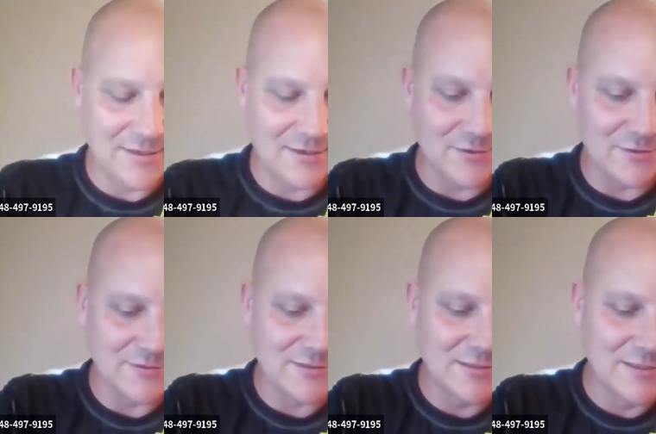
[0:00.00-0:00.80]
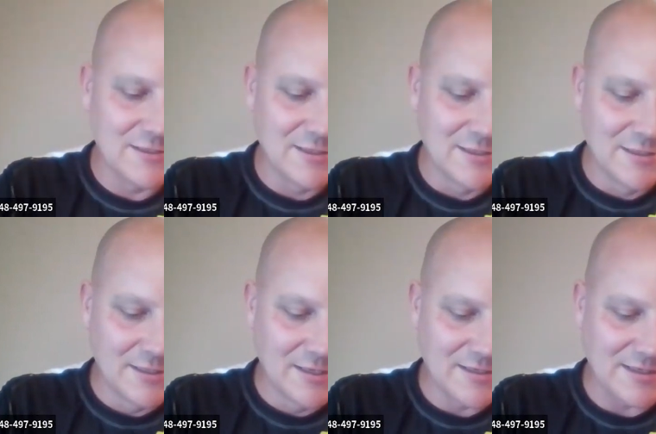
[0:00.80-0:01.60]
He goes,
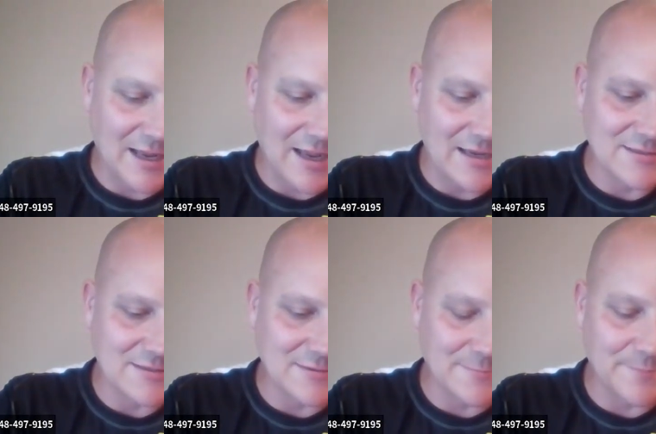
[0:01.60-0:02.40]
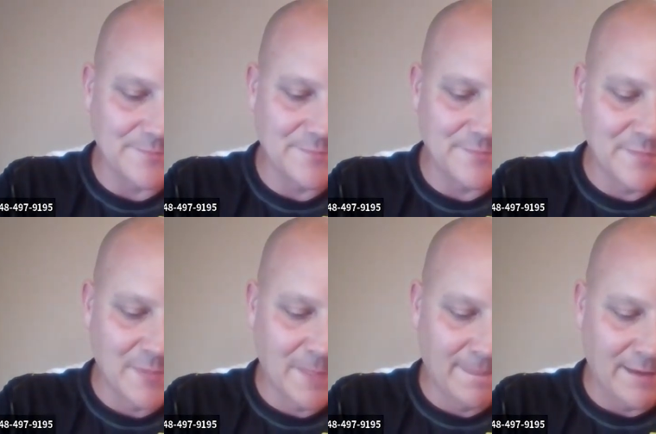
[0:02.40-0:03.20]
because I asked him
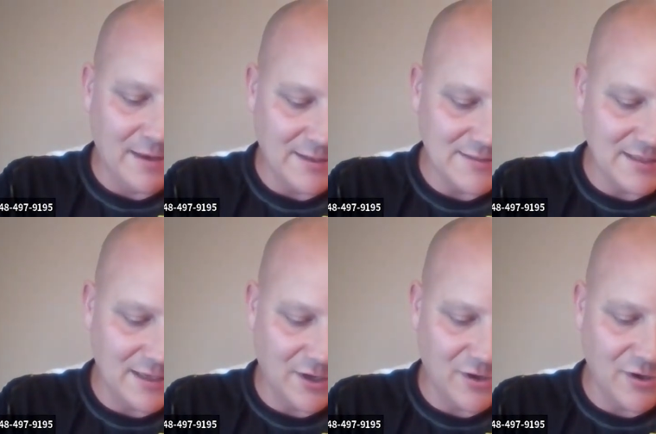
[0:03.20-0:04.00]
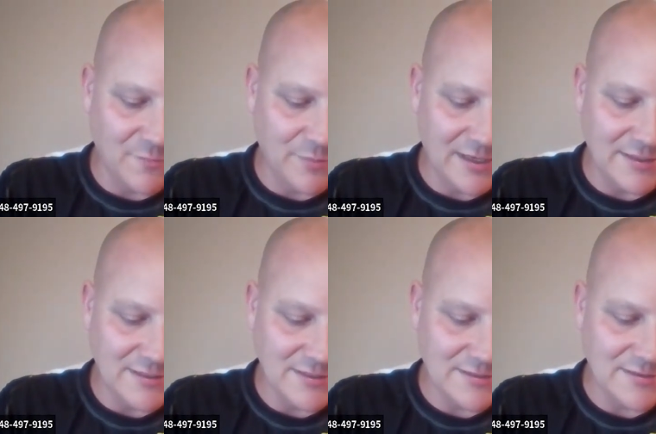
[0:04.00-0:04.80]
and he said he could, but he
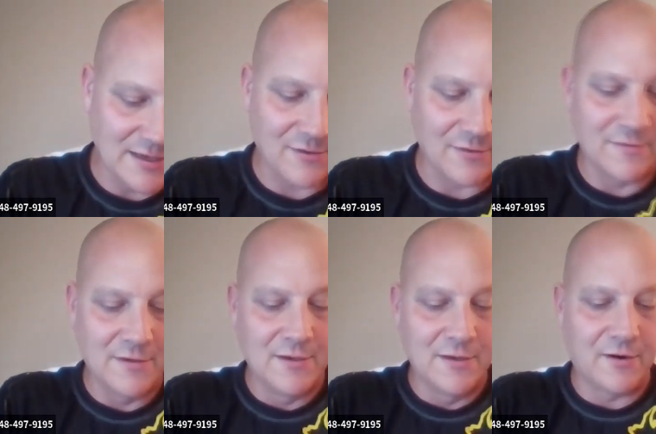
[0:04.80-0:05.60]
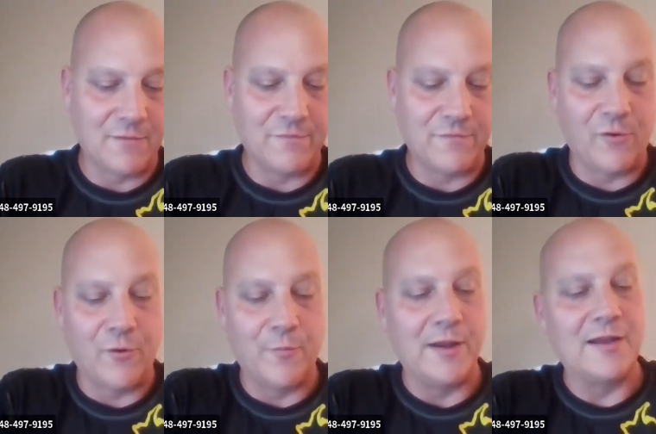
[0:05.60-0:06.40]
just now
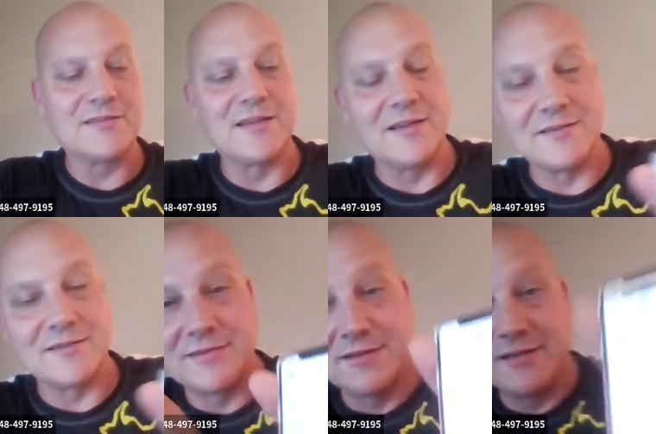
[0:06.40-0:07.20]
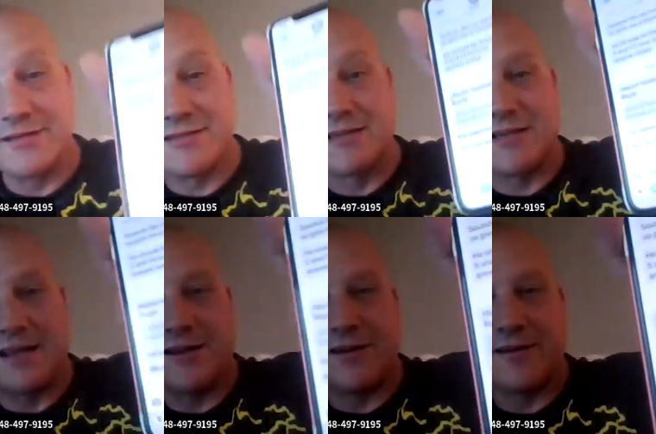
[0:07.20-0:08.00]
confirmed it. It says, it says
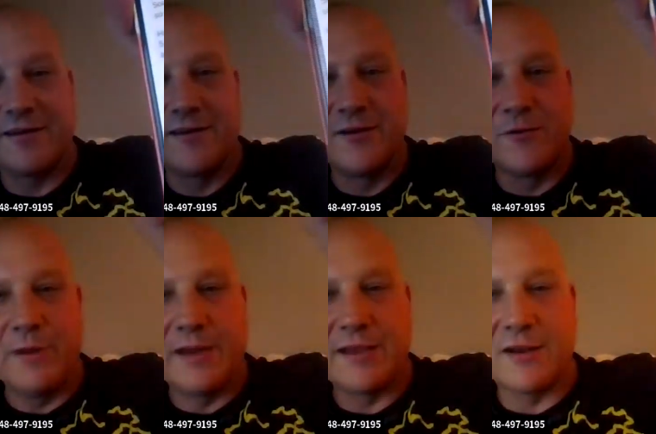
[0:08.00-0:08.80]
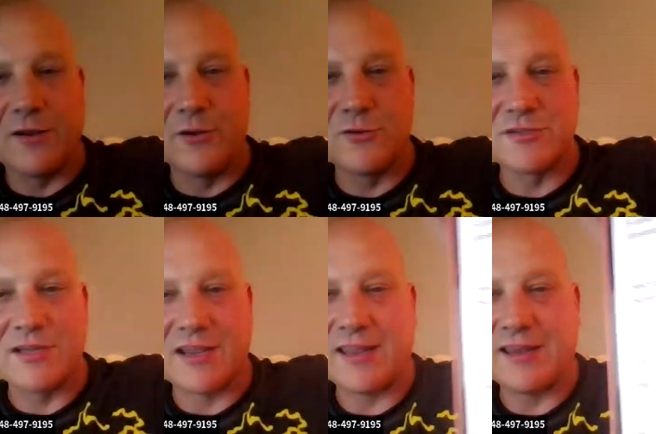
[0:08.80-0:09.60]
on there, we can close,
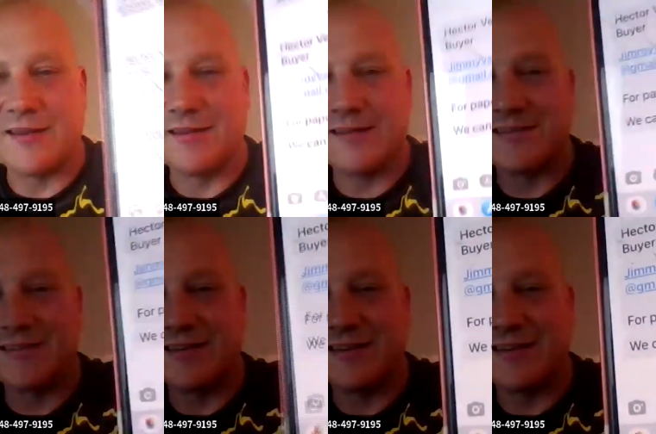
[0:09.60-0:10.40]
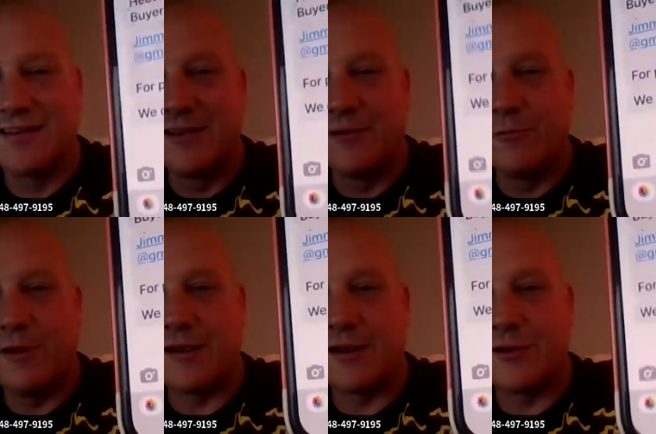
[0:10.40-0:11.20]
I can't, let's see. We
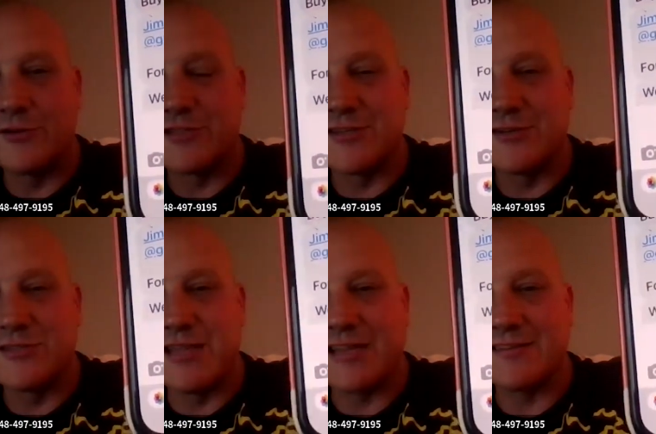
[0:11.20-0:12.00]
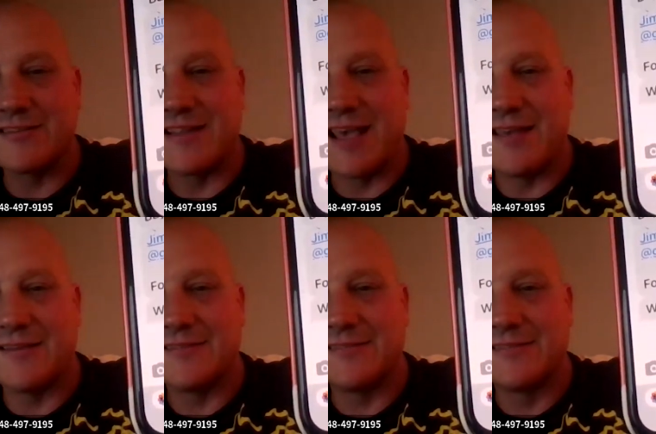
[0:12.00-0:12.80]
can close Tuesday, you see that?